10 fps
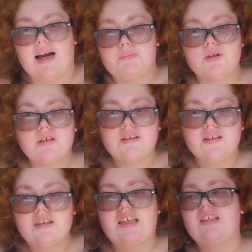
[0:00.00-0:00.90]
prep.
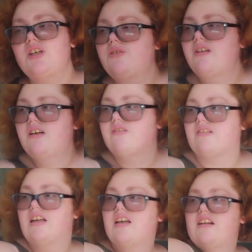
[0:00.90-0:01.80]
Because who
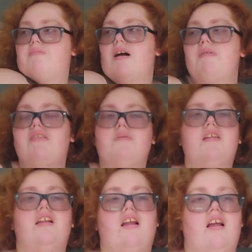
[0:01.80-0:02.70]
knows? There might be
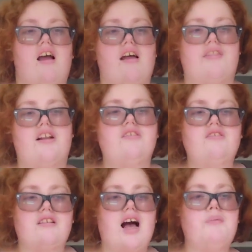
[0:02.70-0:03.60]
something.
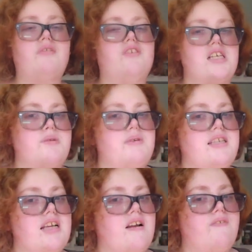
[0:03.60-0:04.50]
There's a couple
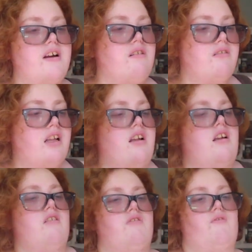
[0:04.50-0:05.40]
recipes I found
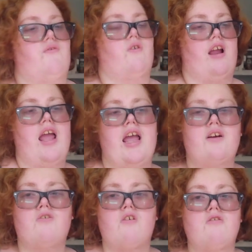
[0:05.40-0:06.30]
for
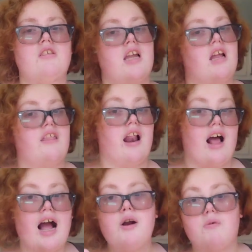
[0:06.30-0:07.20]
egg rolls that
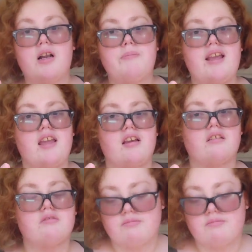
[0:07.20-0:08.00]
I want to make.